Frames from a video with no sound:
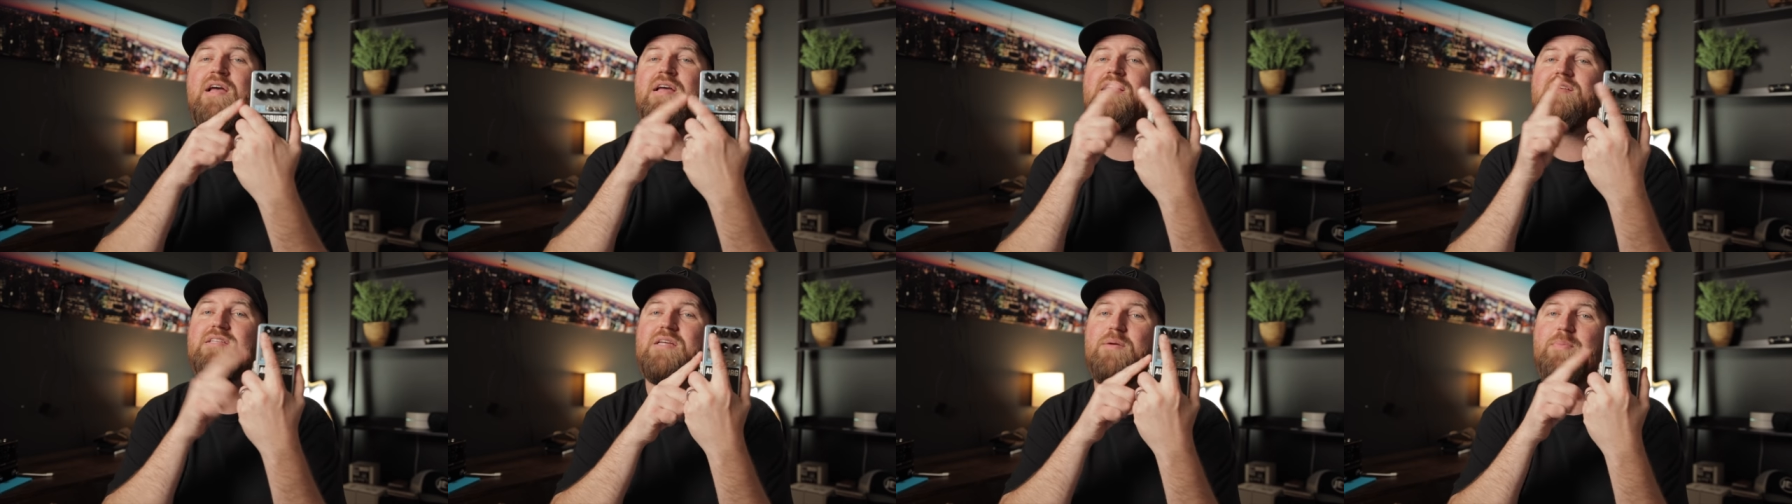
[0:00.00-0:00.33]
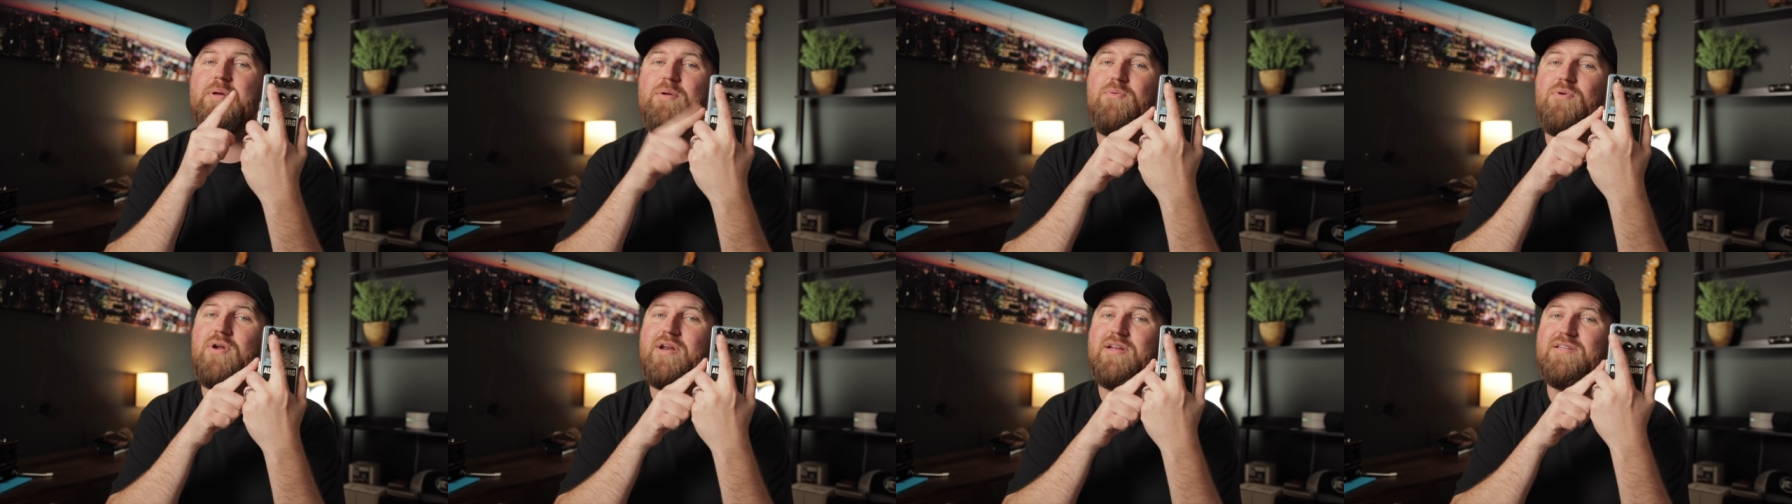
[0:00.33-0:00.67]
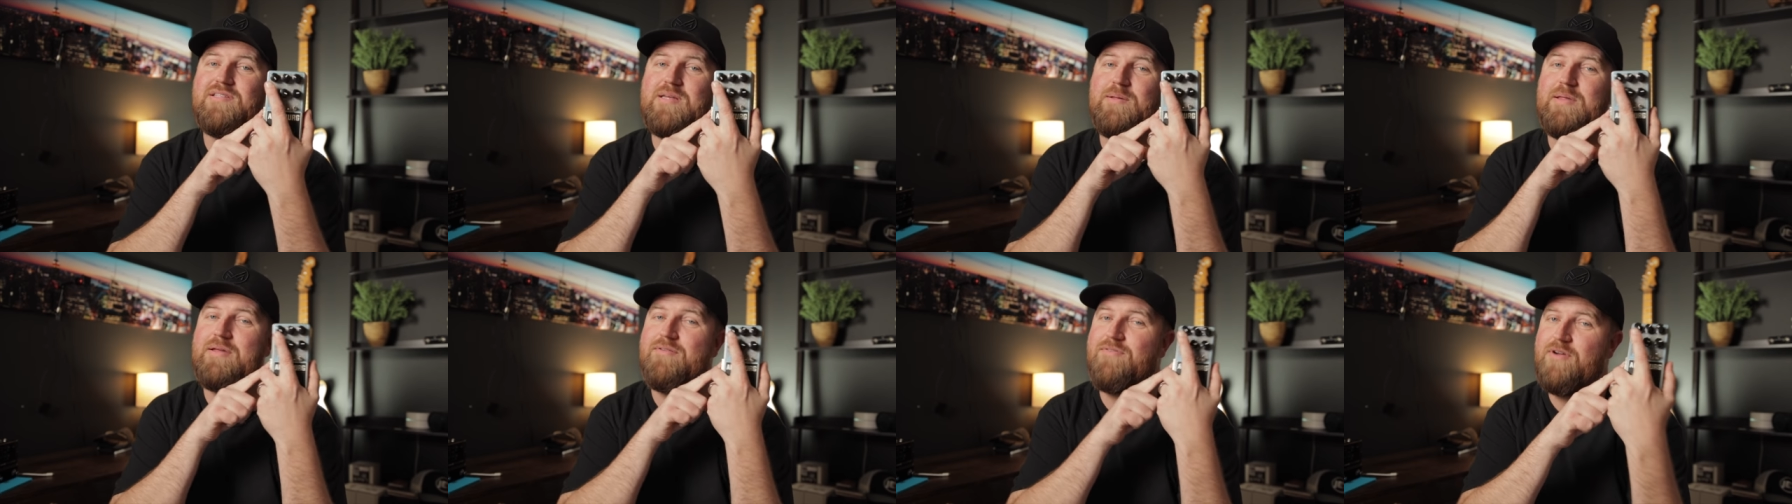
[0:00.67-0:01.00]
is going to be running
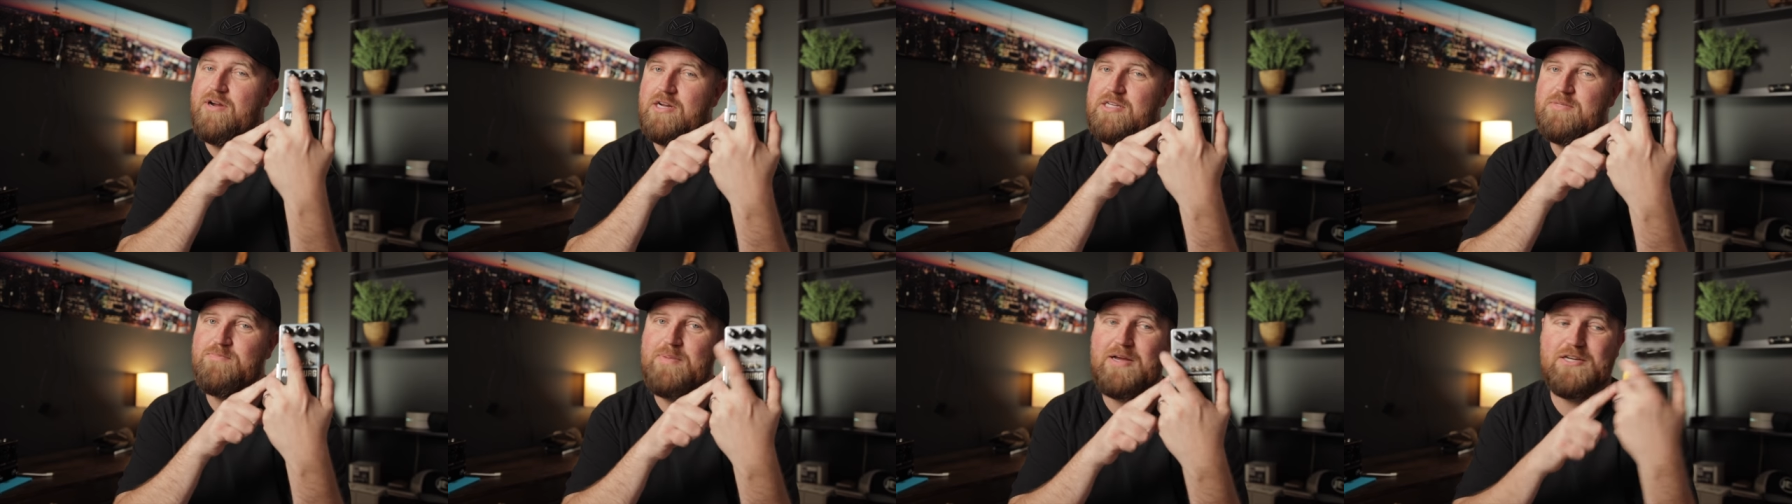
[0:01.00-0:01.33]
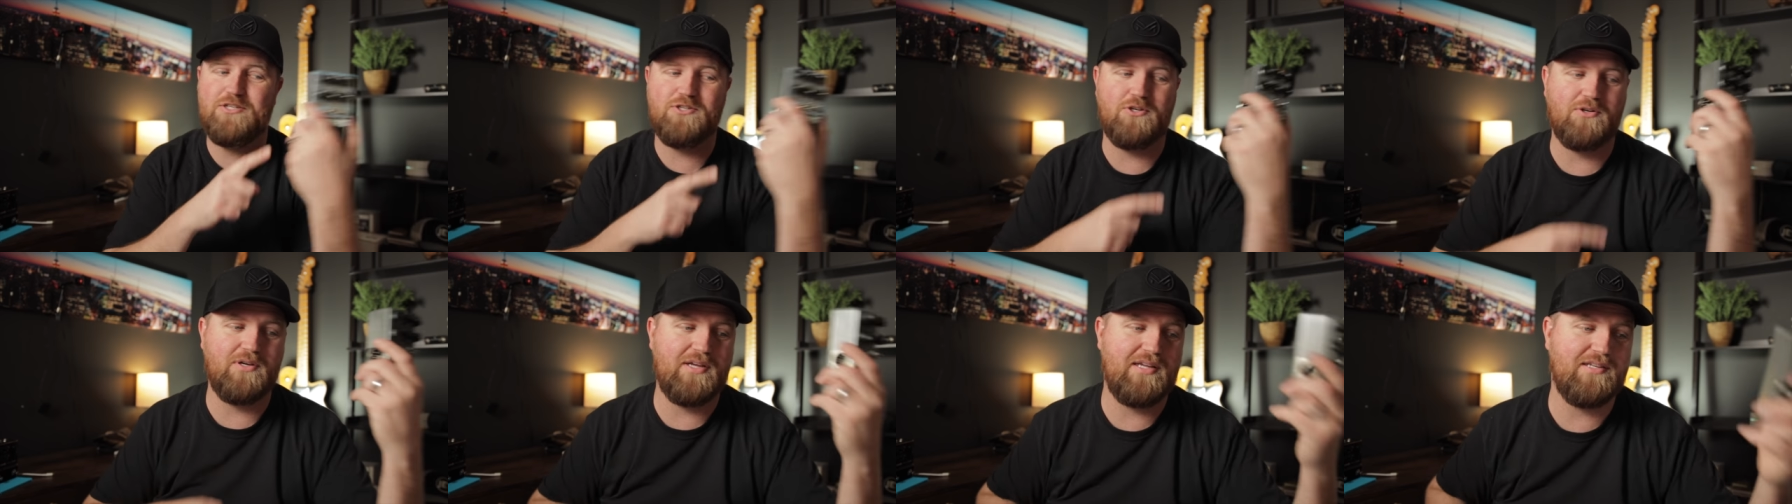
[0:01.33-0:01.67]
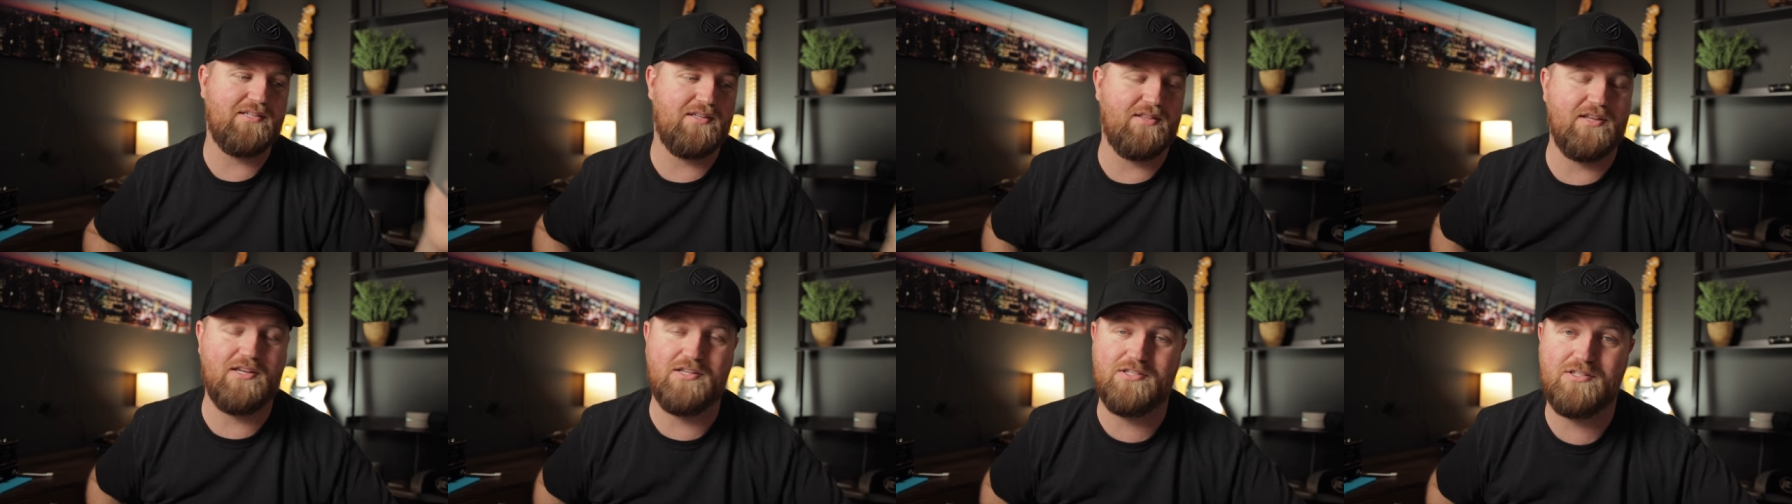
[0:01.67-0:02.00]
something very special
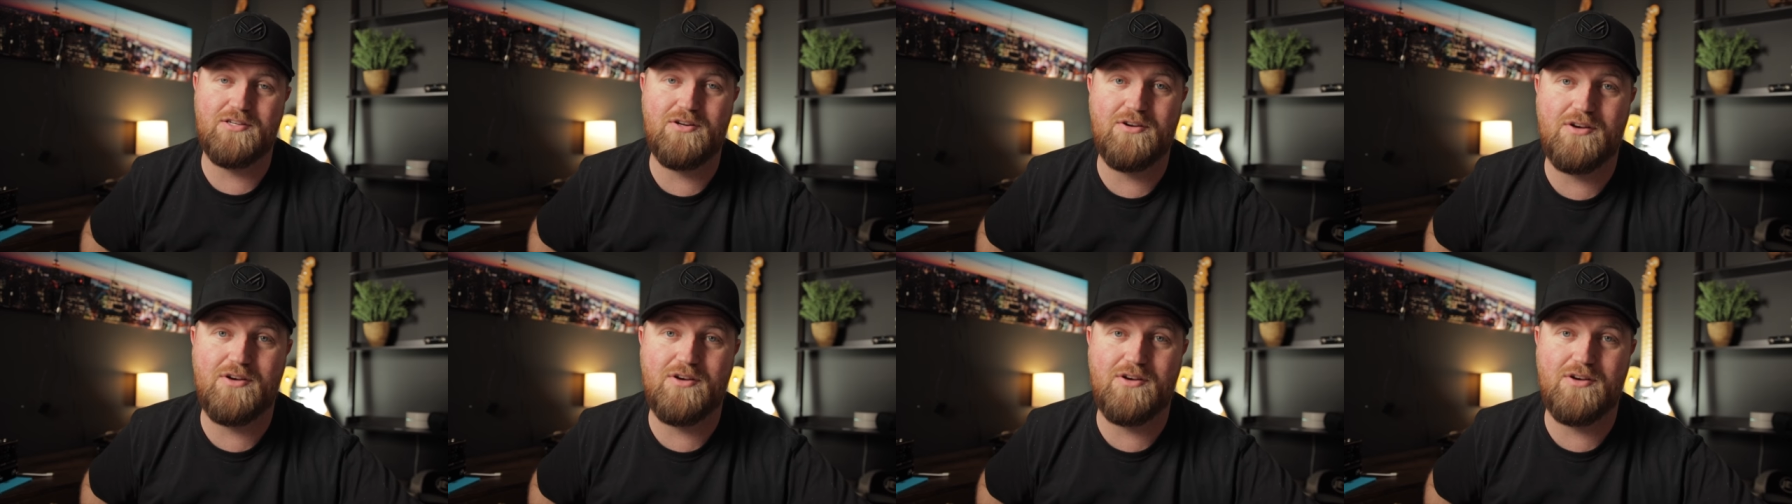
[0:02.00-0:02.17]
into this.